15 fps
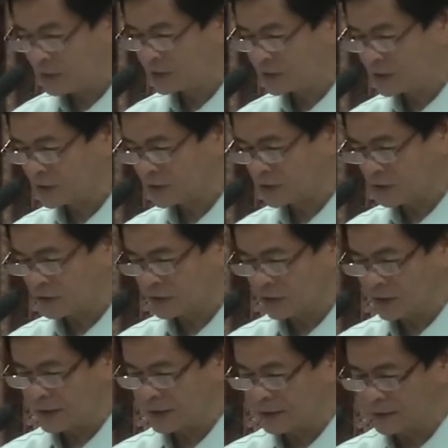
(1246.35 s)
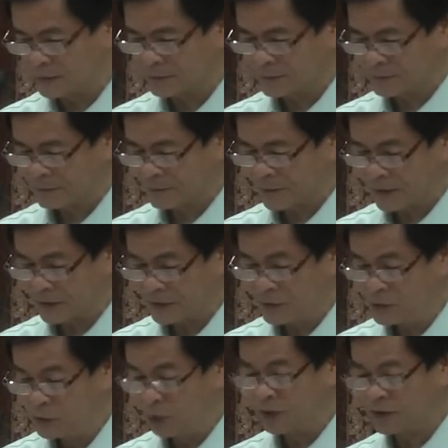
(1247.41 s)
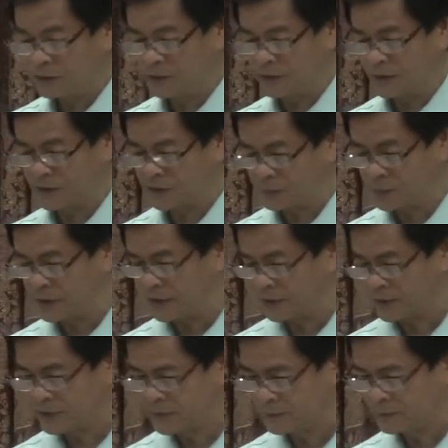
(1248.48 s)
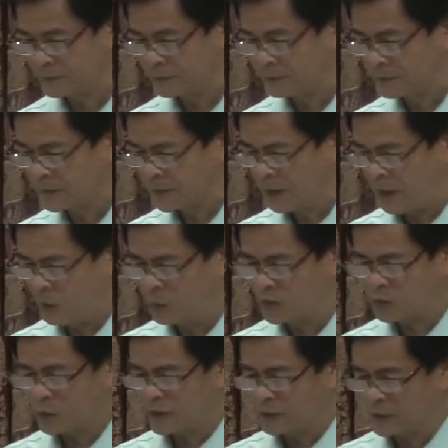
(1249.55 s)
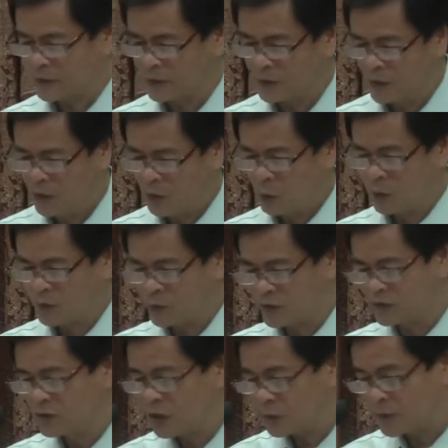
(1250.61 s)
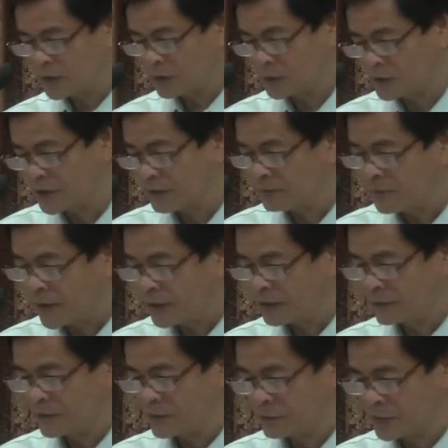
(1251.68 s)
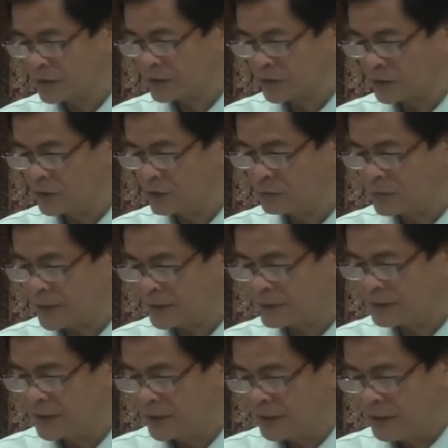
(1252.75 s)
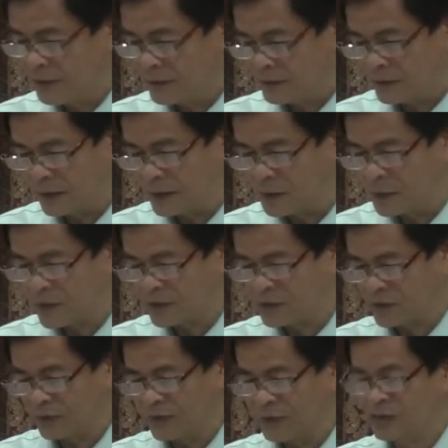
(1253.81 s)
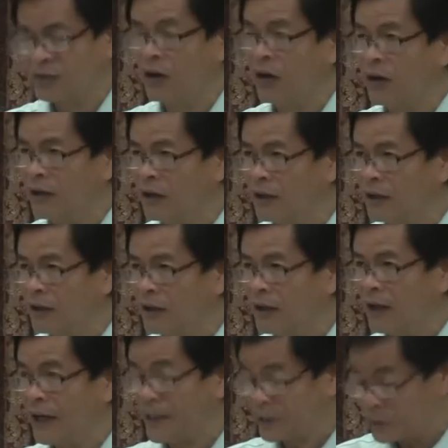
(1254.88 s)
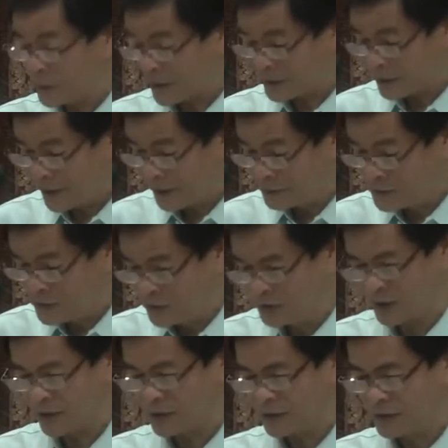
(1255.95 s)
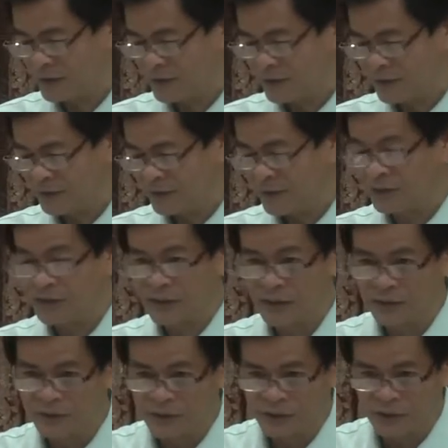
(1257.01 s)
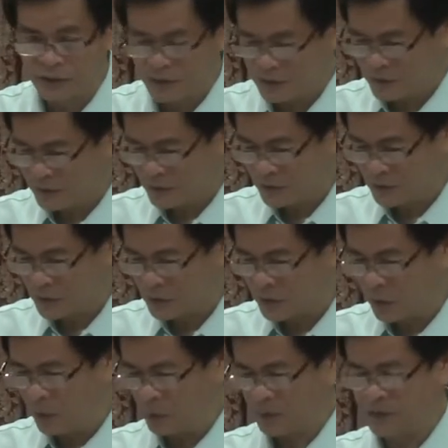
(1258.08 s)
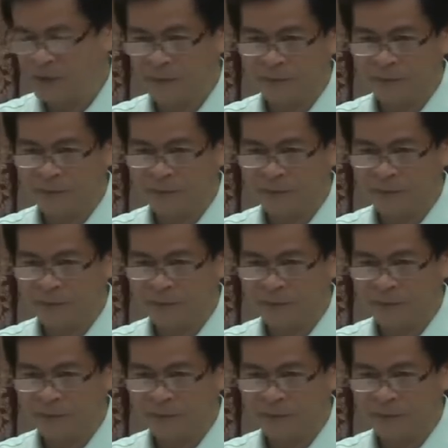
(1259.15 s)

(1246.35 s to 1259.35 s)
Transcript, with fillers: insist on calling it a joyful experience. I was wondering what was going through the mind of the person who penned the lyrics of the song, I'd rather have Jesus than silver gold.